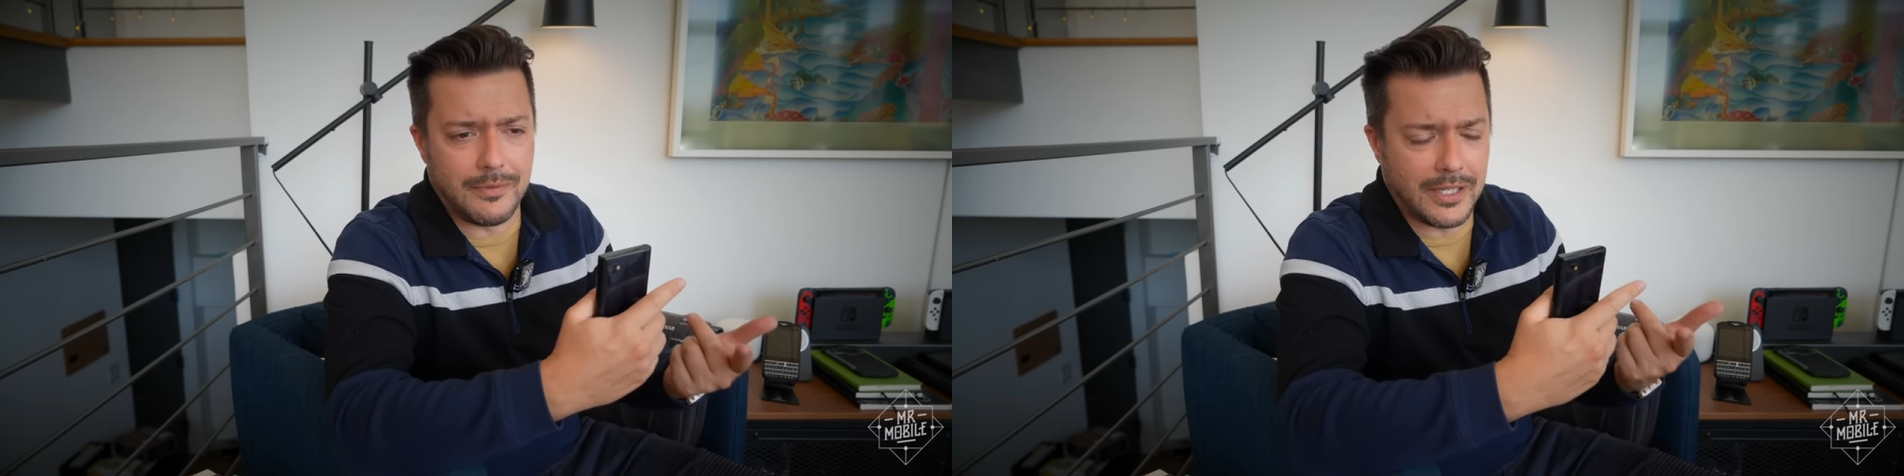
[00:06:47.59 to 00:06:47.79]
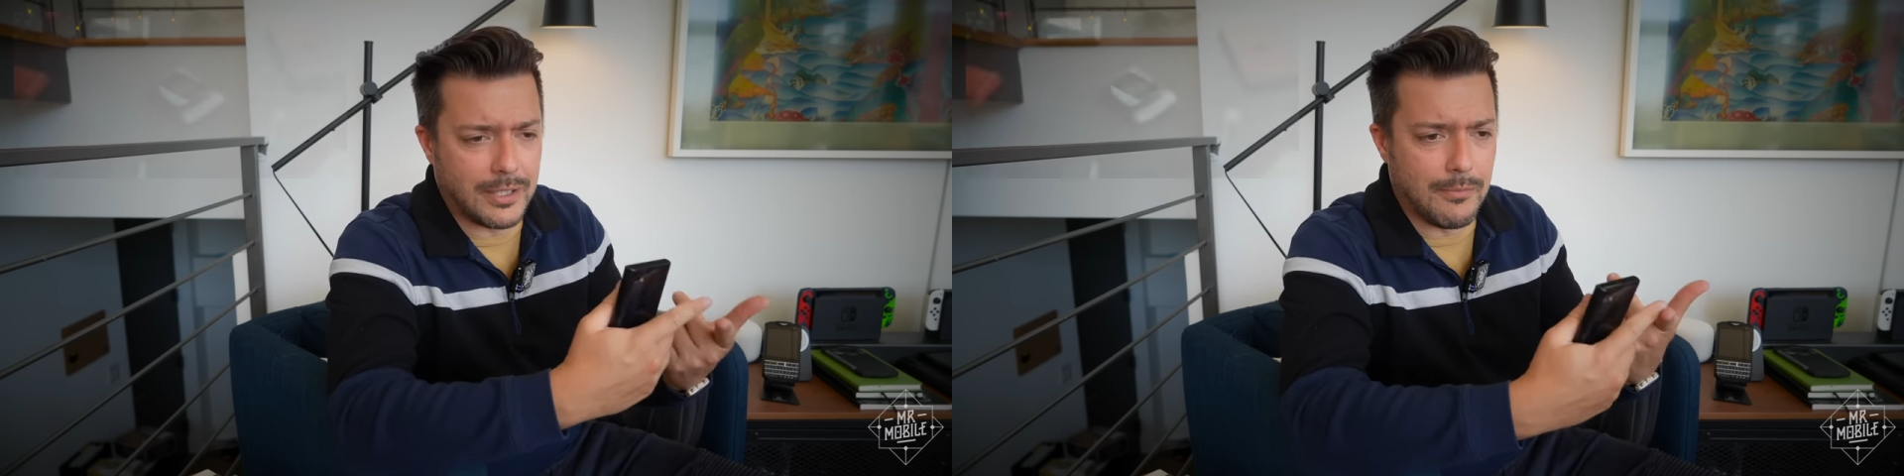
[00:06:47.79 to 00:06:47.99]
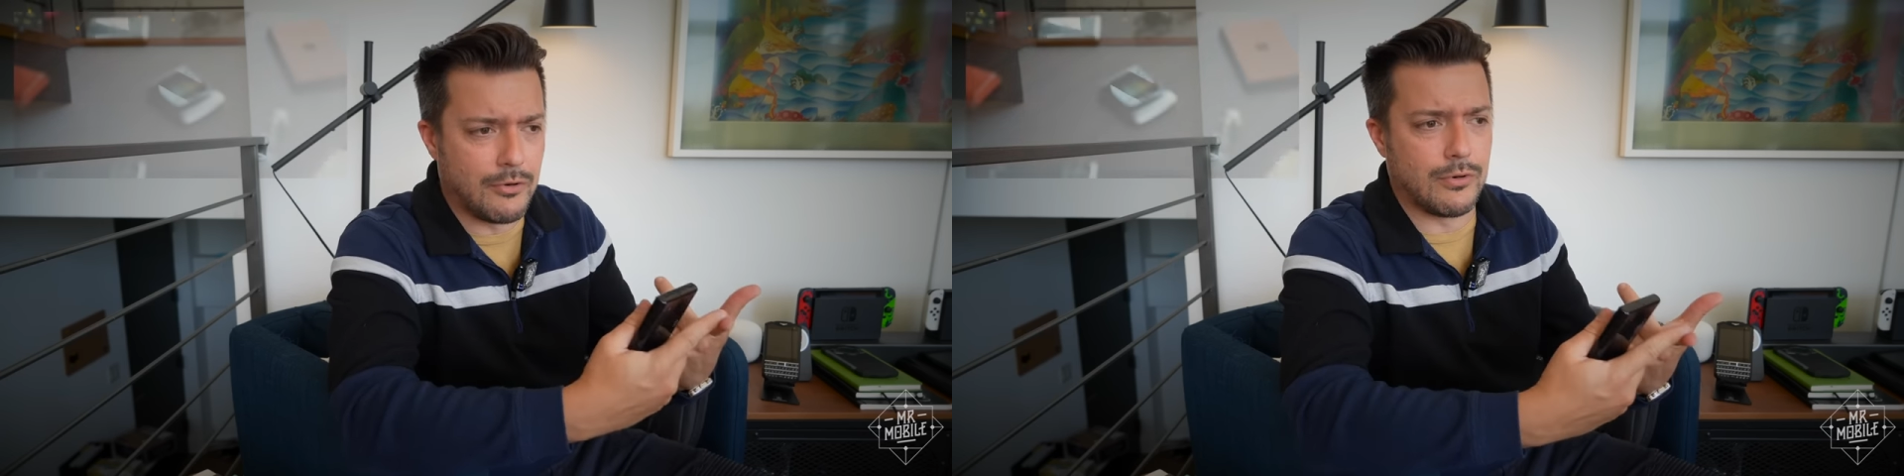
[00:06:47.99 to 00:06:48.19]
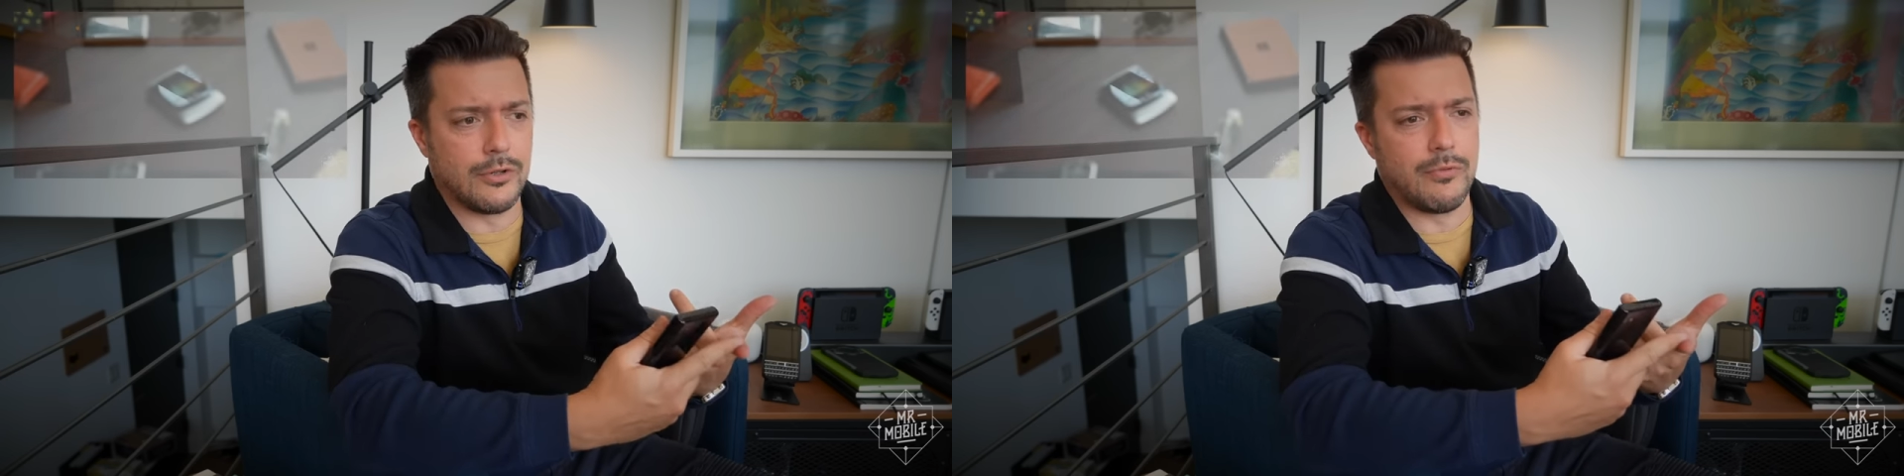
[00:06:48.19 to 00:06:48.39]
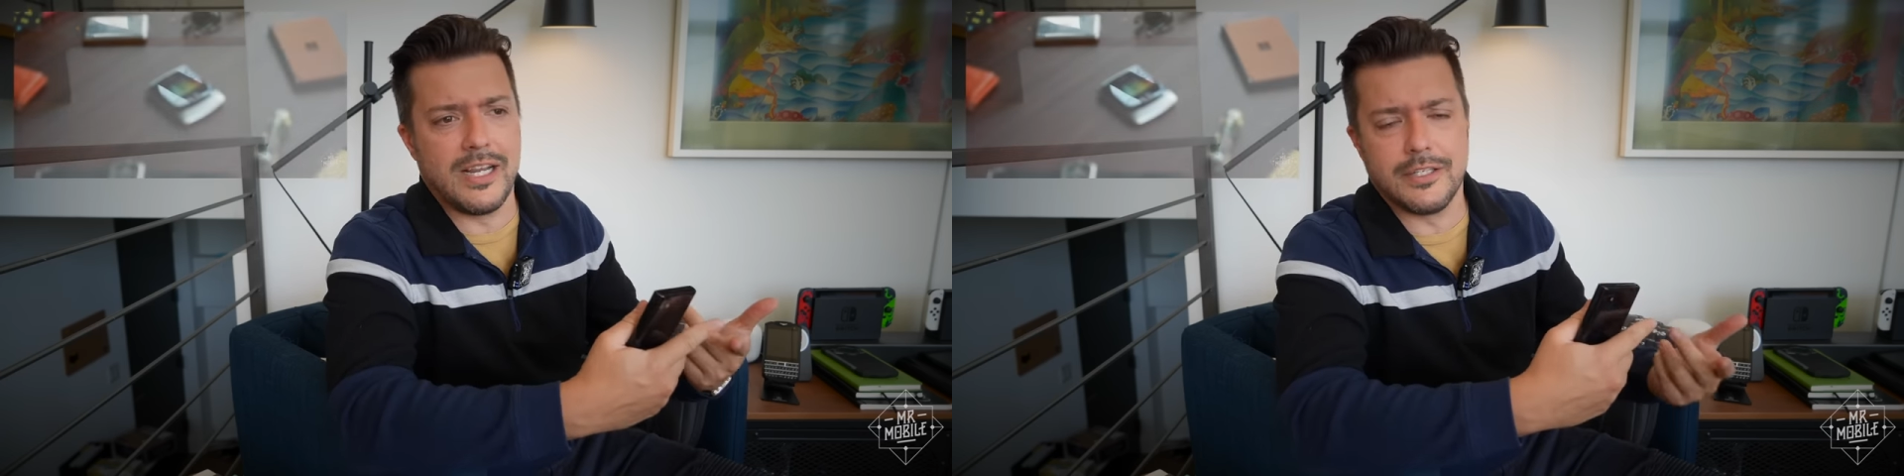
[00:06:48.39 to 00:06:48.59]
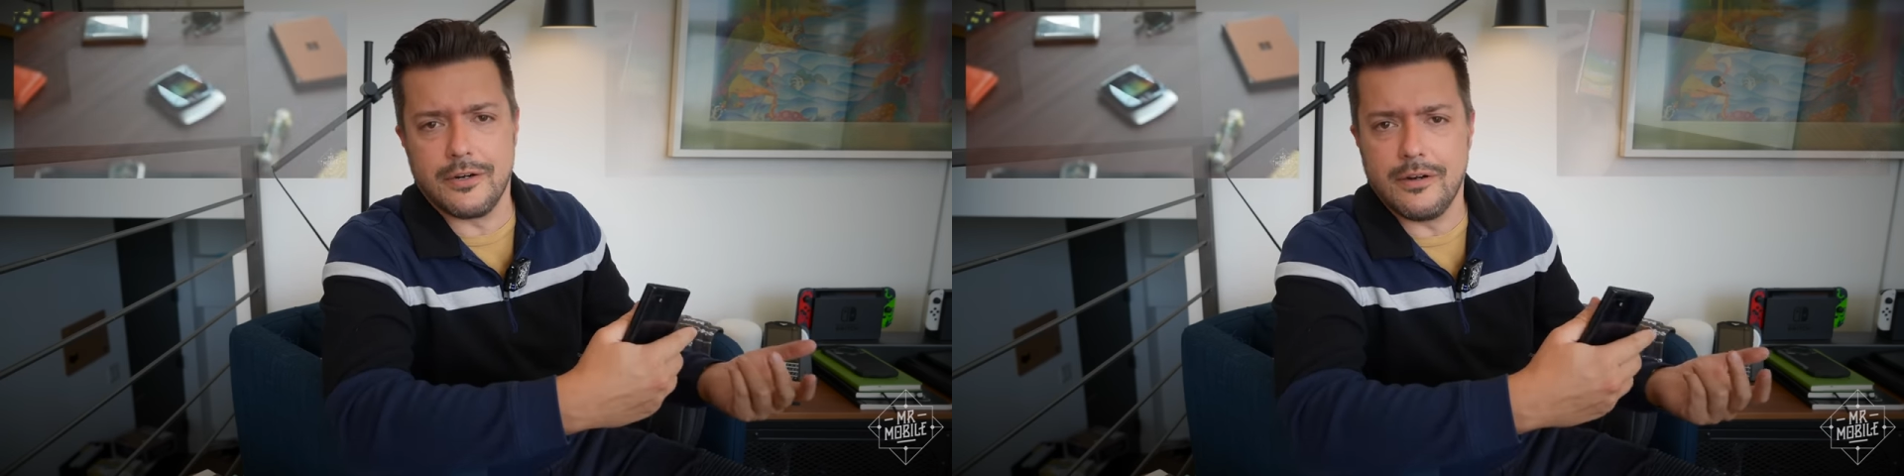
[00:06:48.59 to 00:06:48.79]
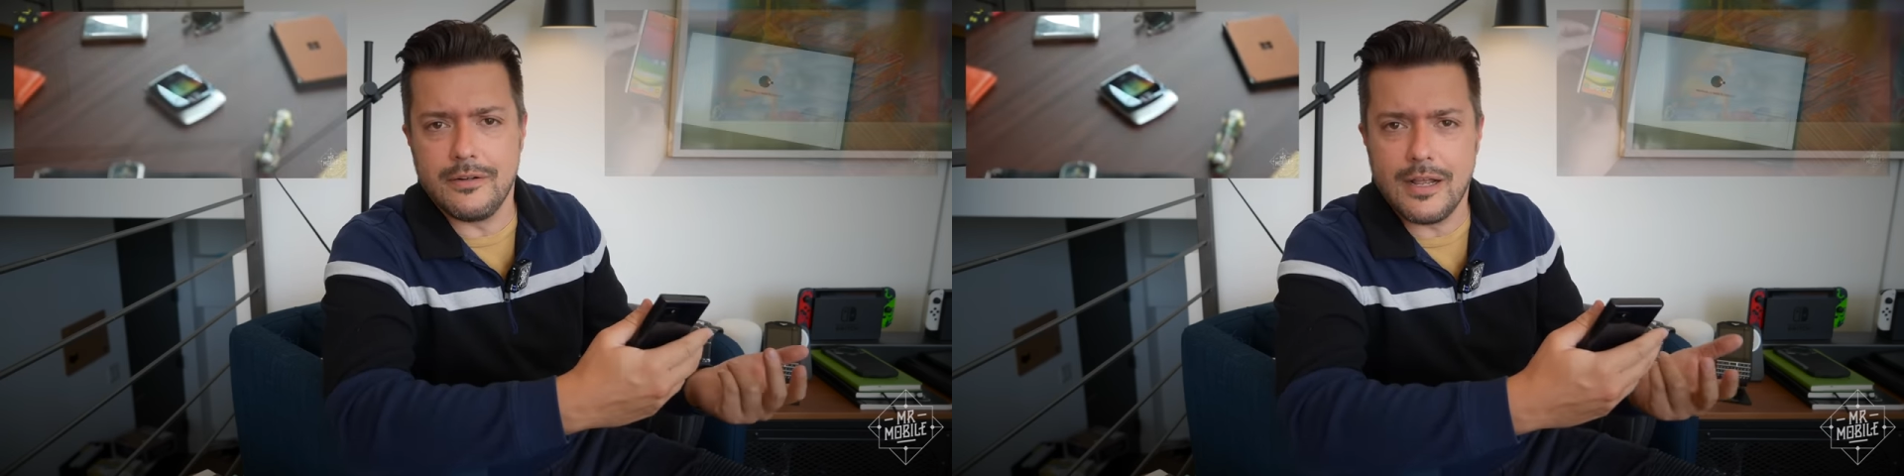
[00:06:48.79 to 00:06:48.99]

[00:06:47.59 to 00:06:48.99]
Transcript: like the Motorola Razr and,